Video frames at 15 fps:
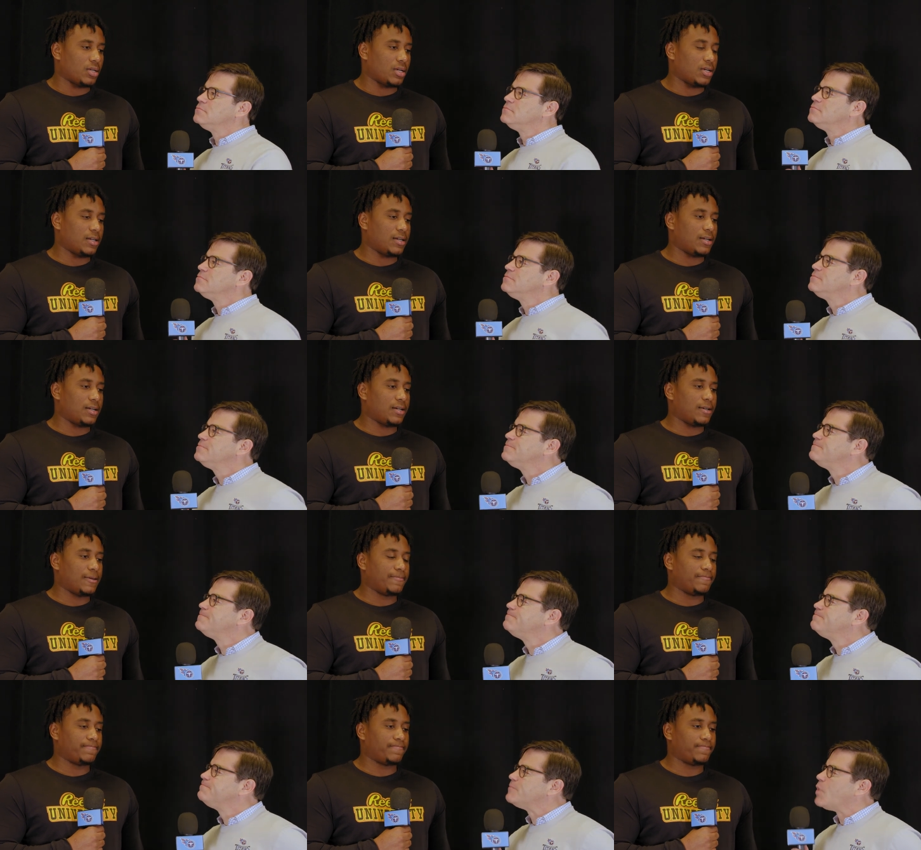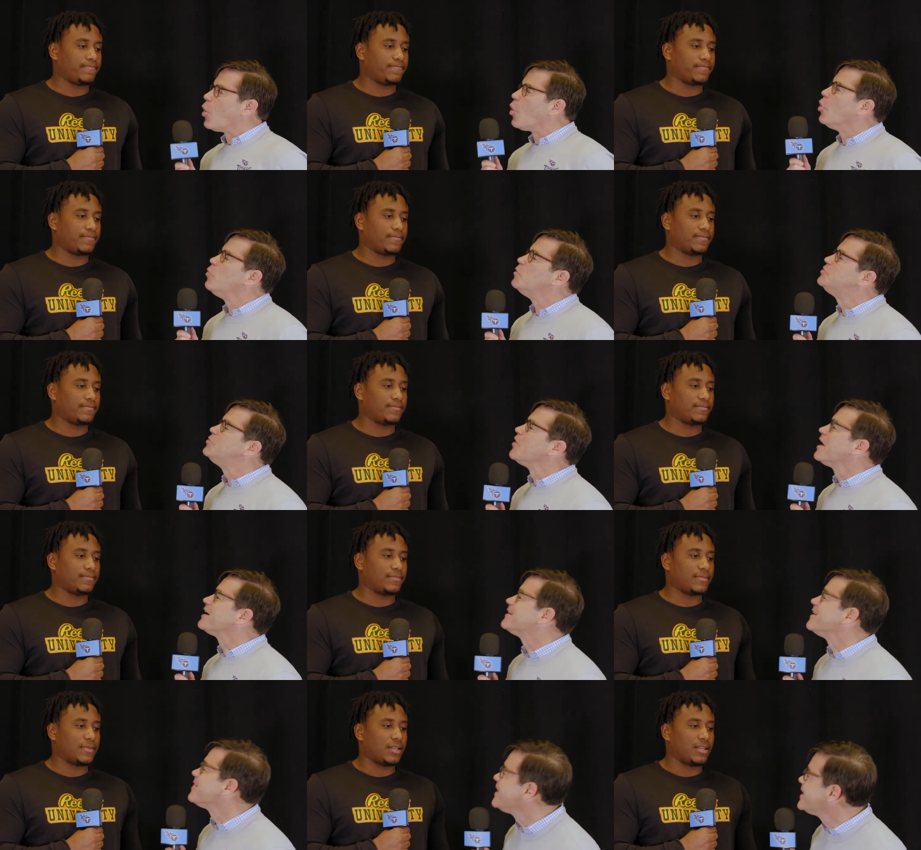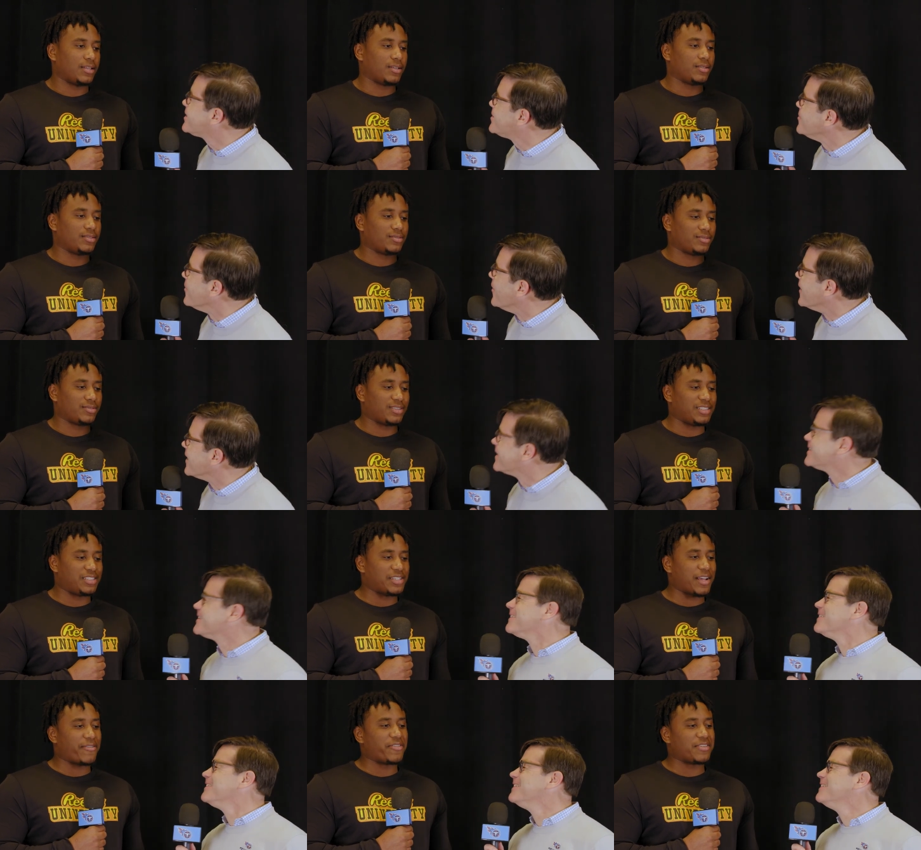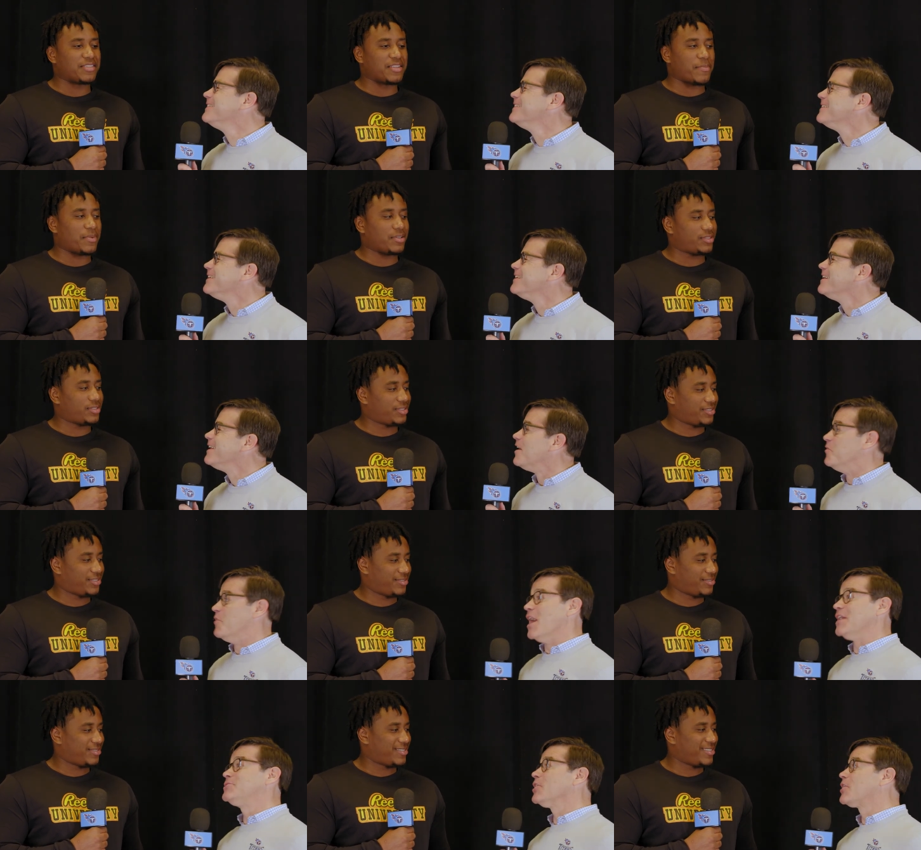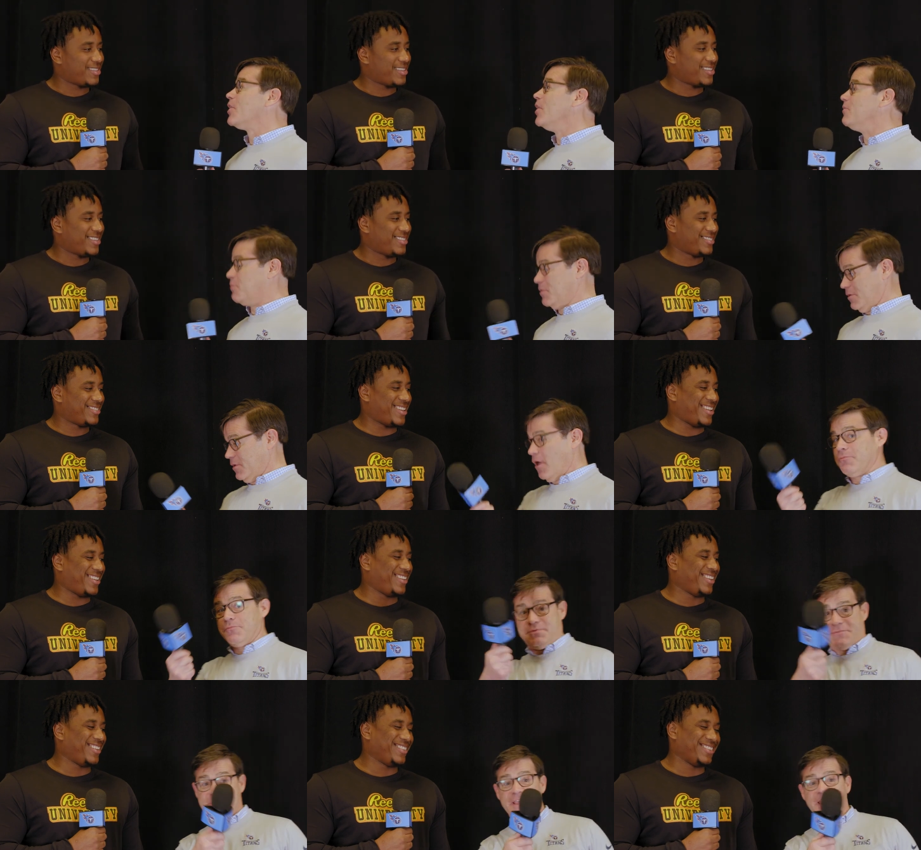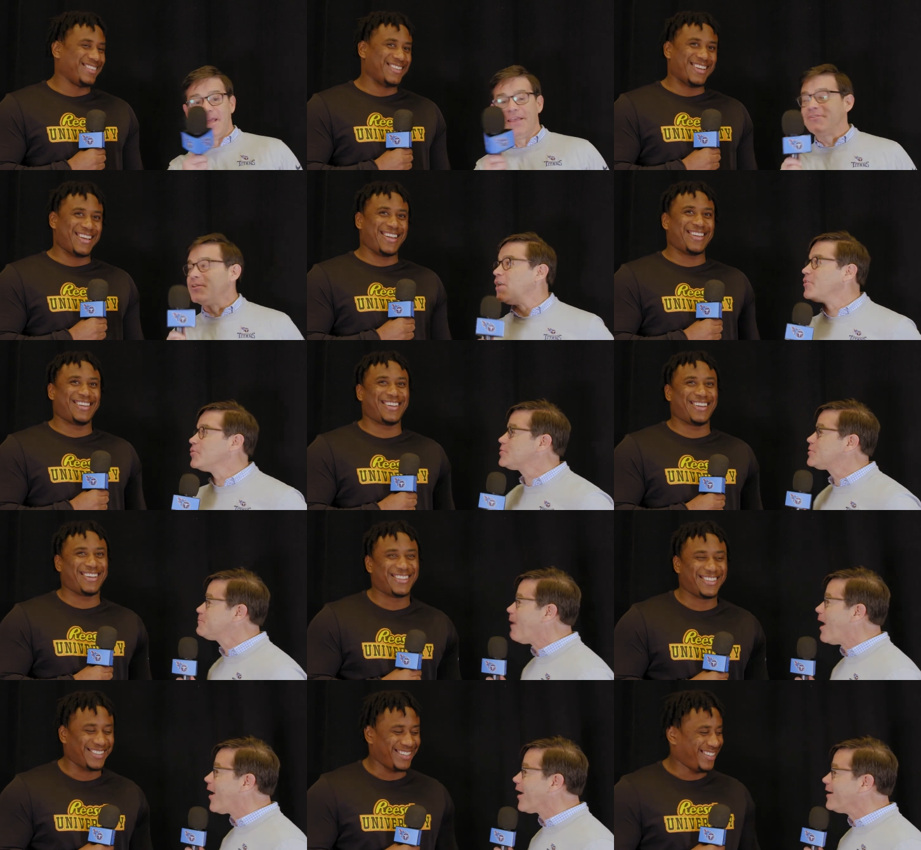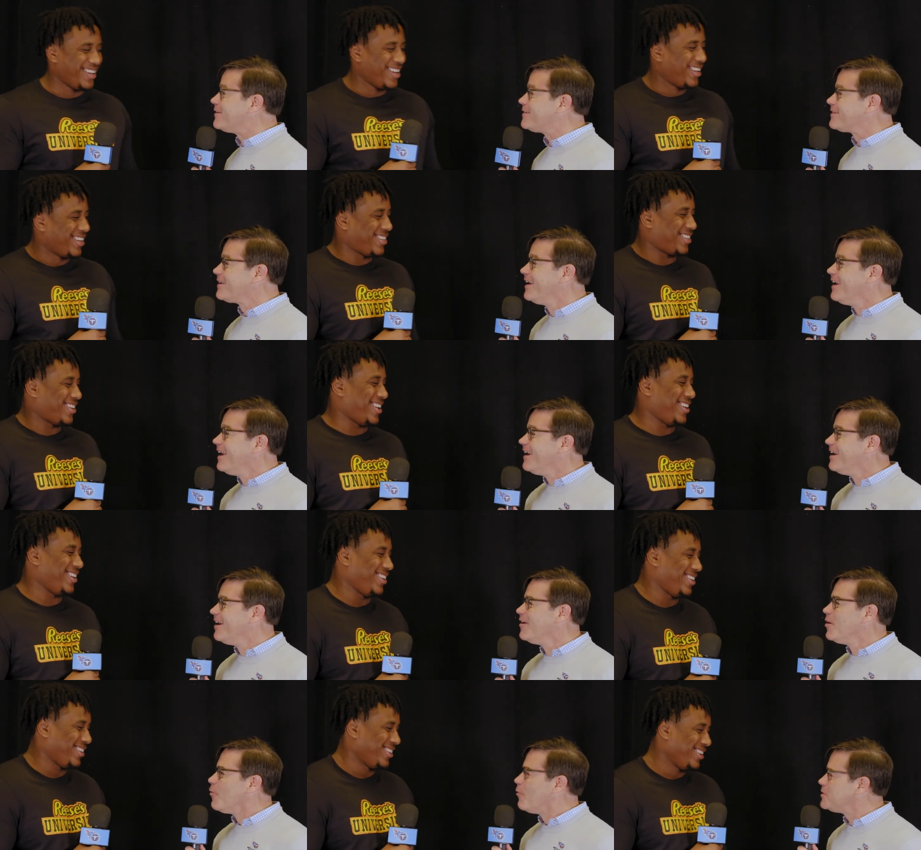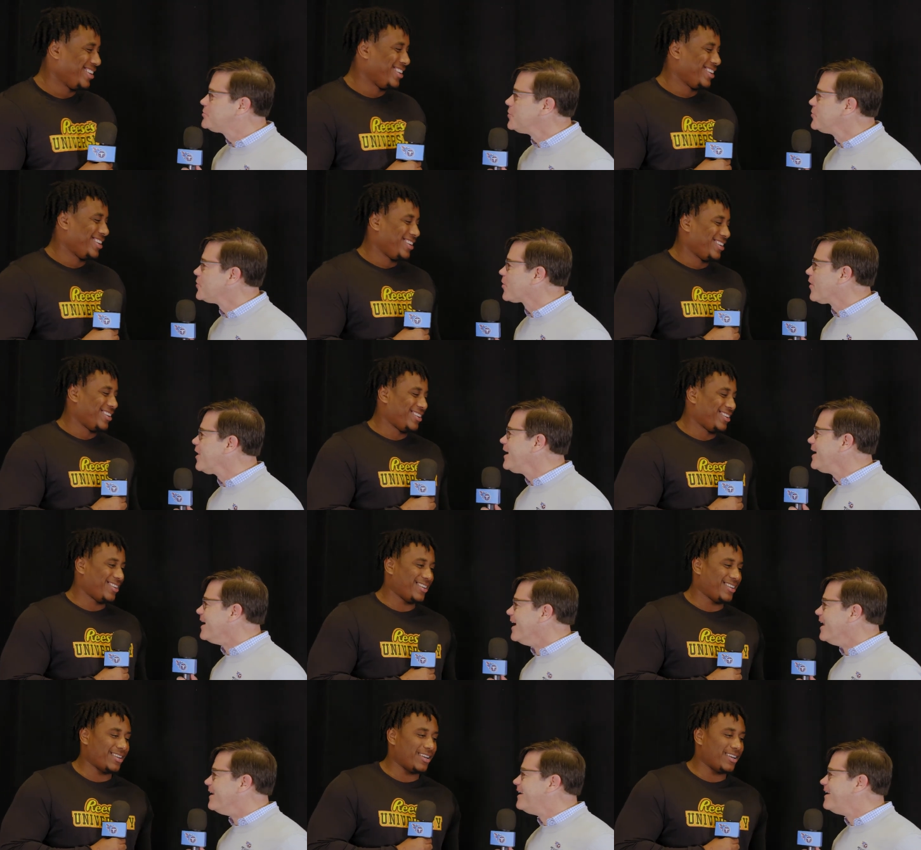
Speaker 1: Um, or who would you like to think you are? Jeffrey Simmons. That's a good one. See? Yeah, you're smart. What's your degree in?